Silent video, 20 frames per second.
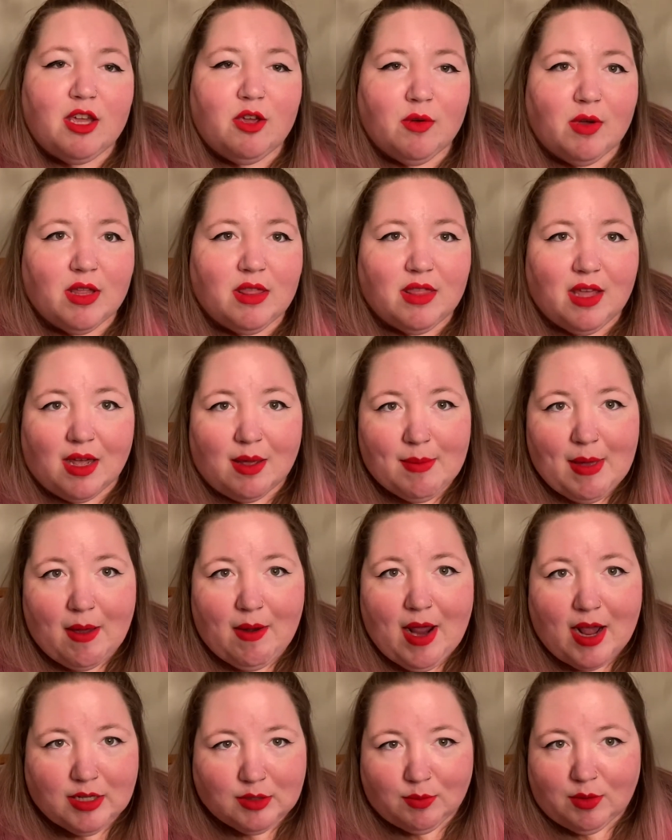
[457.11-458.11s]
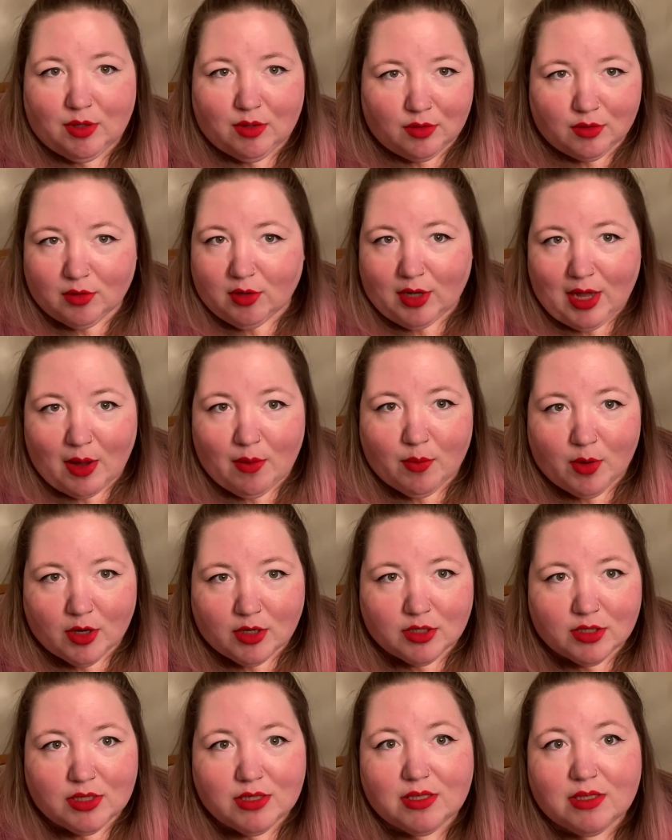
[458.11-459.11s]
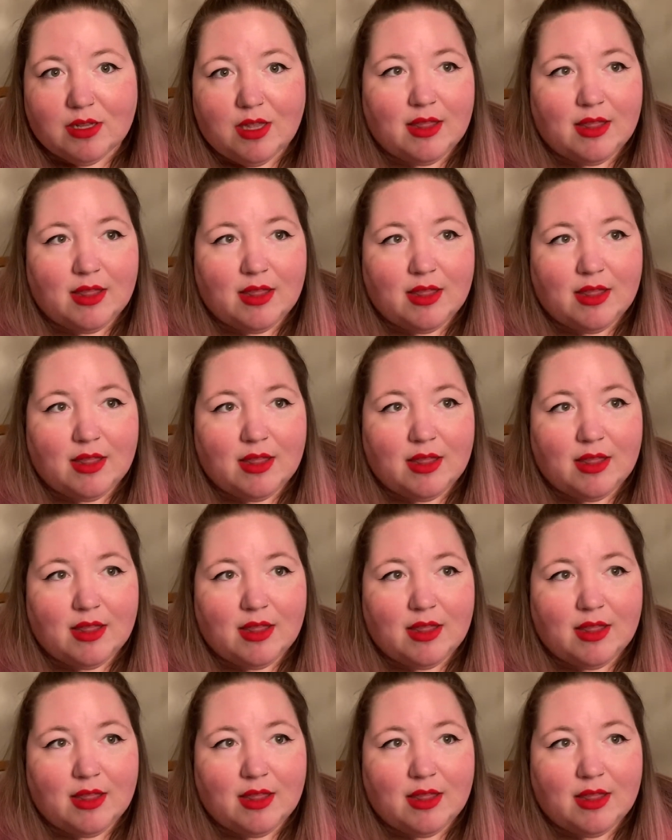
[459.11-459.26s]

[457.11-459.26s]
you can think about as we look at works